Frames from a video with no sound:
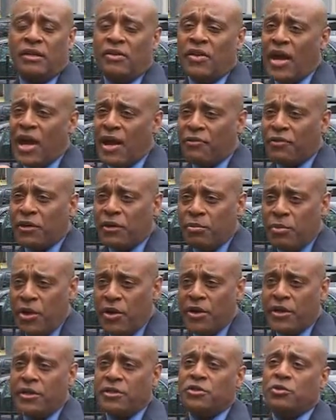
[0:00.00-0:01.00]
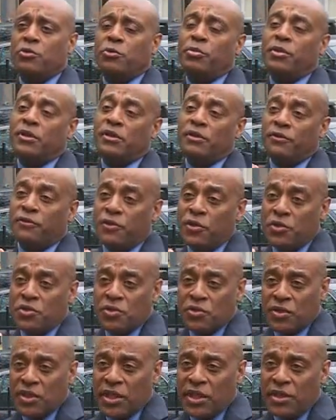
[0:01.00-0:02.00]
African Americans who will be the
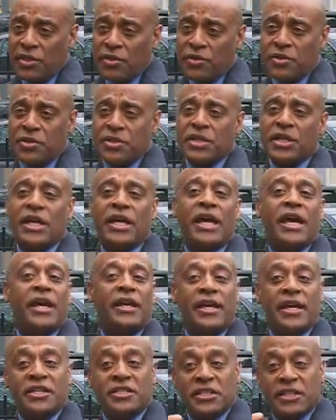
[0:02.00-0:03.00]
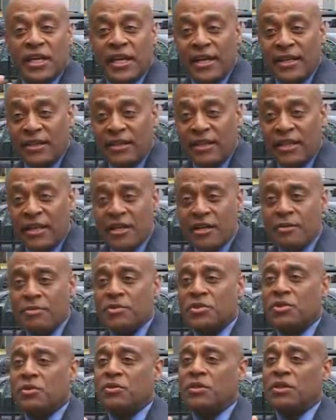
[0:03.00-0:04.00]
future leaders and educate
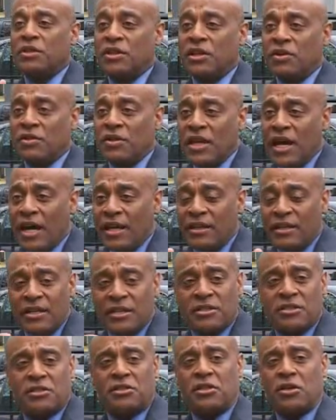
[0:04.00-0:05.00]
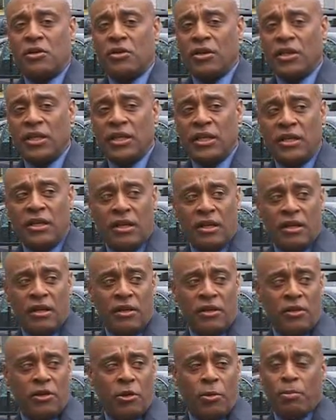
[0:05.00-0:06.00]
them so that they're not necessarily,
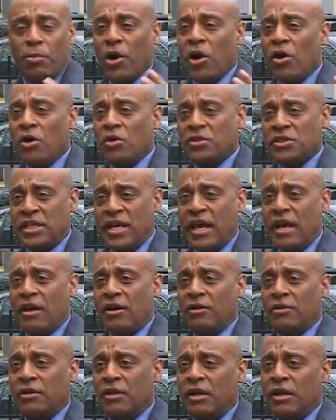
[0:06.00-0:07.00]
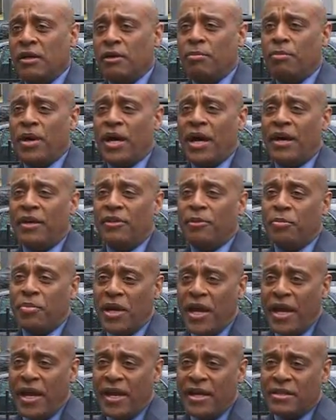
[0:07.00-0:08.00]
bogged down by the
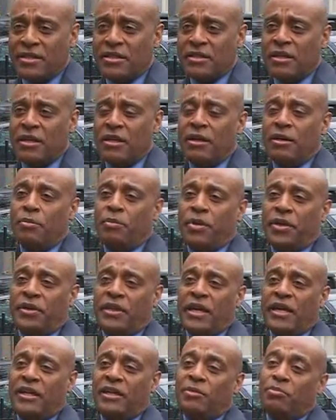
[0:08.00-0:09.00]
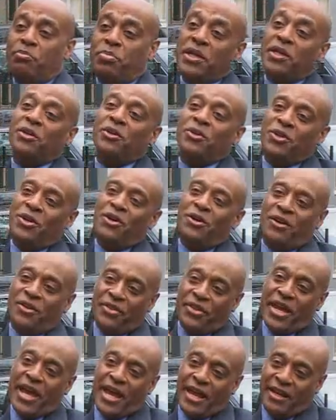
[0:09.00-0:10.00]
past, but they can build
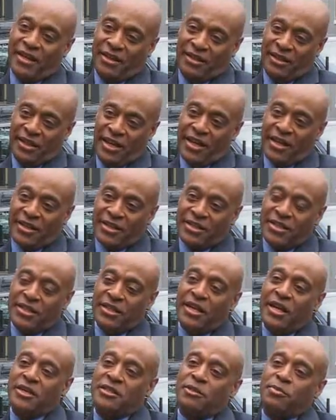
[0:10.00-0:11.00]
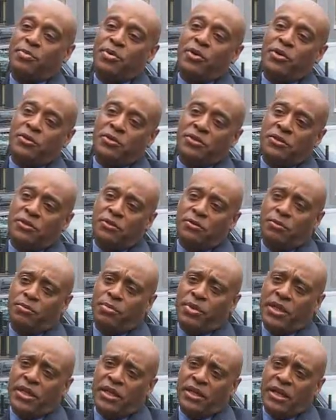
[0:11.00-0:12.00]
on that legacy as opposed to
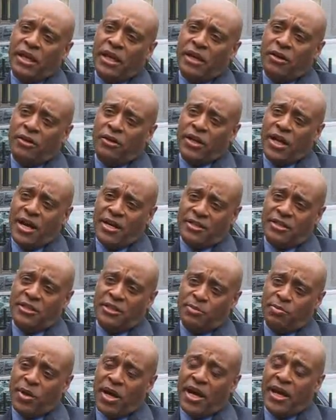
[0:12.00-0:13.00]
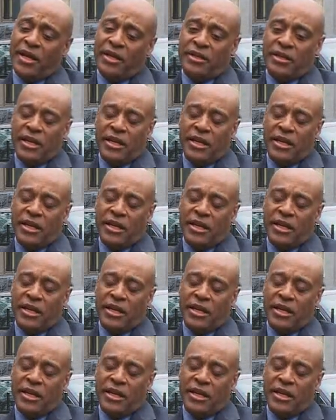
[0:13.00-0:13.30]
being held hostage by it.